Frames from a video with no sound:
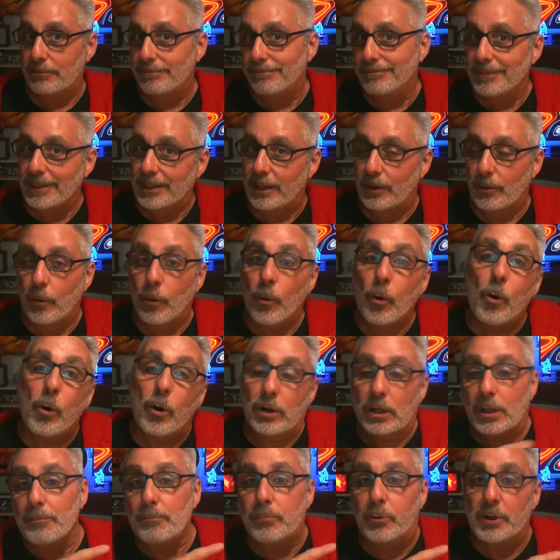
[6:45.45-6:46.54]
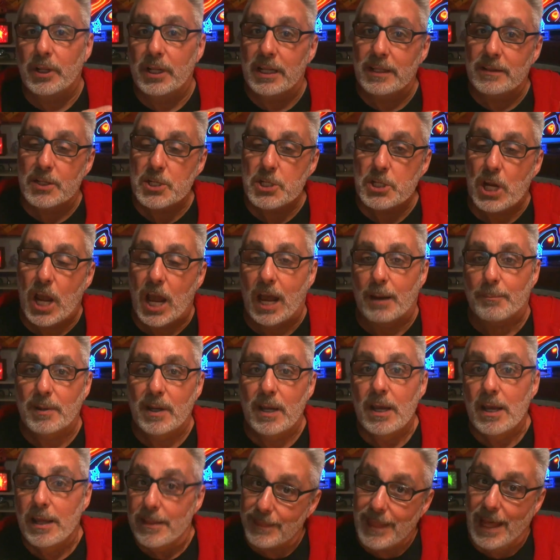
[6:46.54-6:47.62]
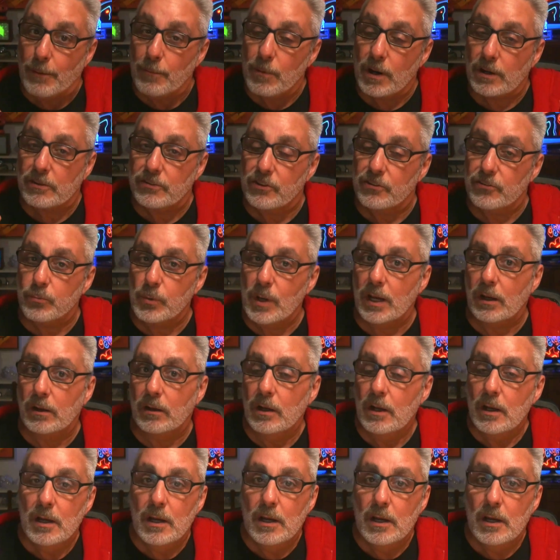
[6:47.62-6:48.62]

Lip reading: you know, or can put it in the shop. That works as well.